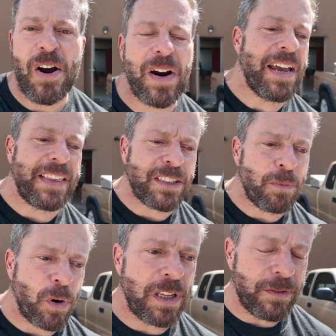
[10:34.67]
All right, that's a
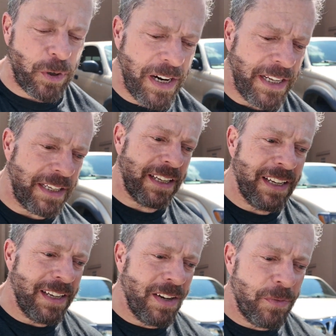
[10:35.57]
morning of training.
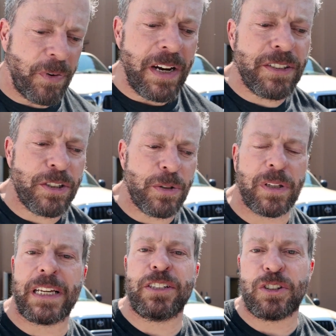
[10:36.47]
Fun to do the
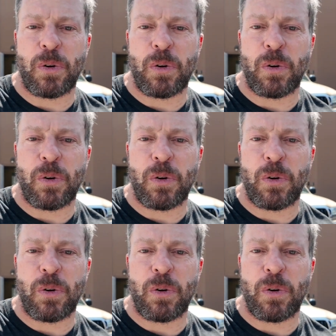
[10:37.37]
Legends